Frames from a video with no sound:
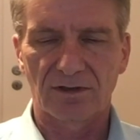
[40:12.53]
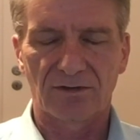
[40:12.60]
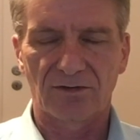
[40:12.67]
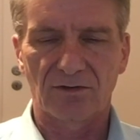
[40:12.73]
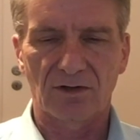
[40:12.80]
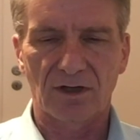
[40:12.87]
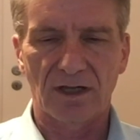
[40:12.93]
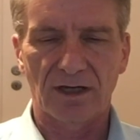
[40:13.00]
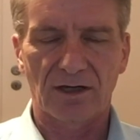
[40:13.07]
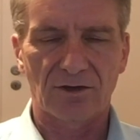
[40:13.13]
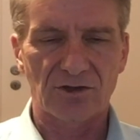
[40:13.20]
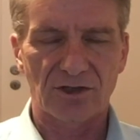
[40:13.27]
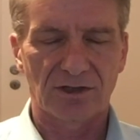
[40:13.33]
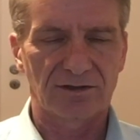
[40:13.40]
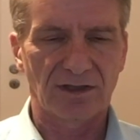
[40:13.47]
it's not like
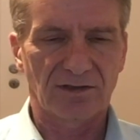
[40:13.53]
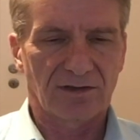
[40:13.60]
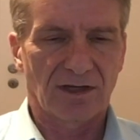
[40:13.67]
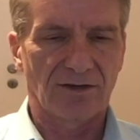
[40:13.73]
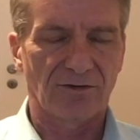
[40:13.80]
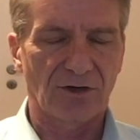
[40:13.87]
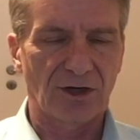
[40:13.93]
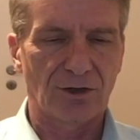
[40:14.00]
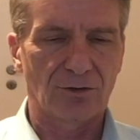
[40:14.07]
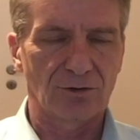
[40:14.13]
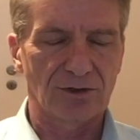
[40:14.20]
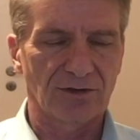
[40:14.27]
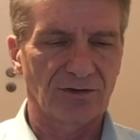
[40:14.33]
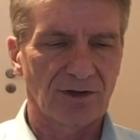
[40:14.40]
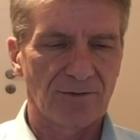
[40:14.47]
Tesla
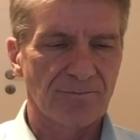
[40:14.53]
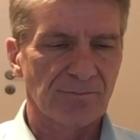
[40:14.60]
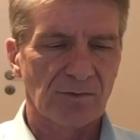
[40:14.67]
shareholders